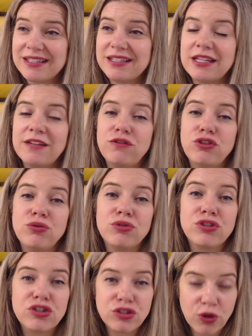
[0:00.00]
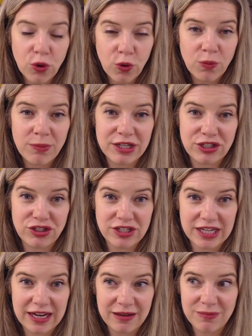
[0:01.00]
saves you so much
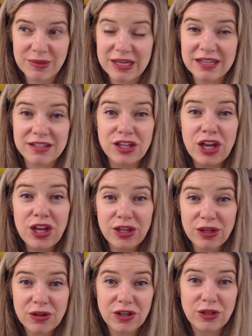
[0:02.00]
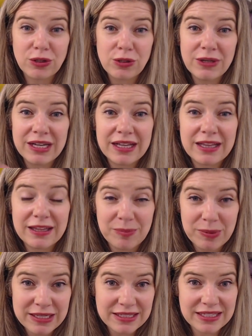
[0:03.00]
time because you can glue it, clip
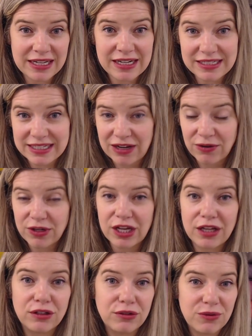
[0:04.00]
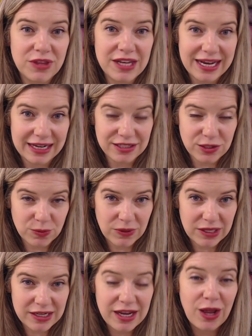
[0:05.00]
it, set it down, and glue the next
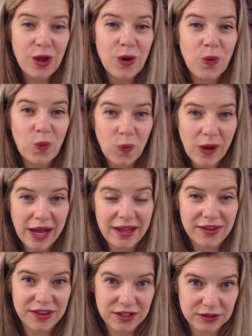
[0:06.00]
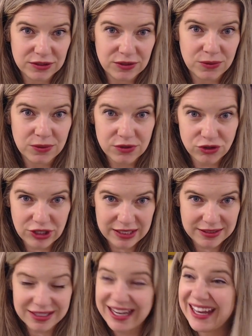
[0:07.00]
one while the glue
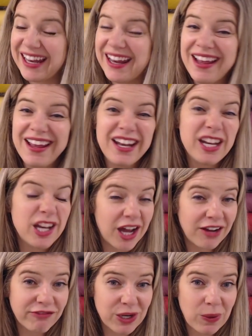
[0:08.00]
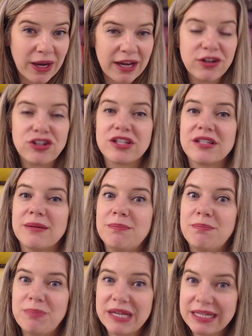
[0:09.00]
dries. Again, not required, just a
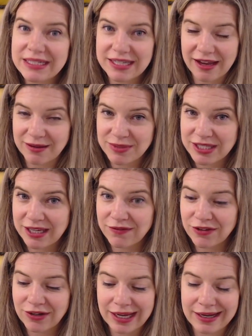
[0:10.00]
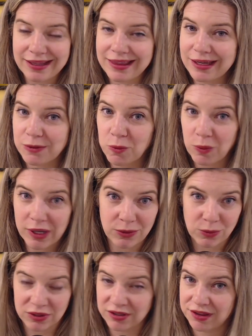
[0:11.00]
big time saver, and I think well
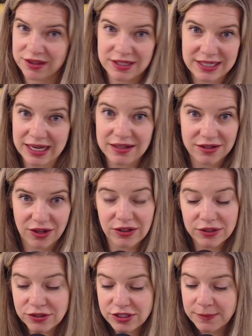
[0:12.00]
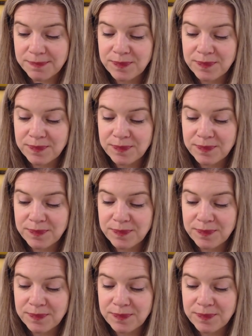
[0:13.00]
worth the $10.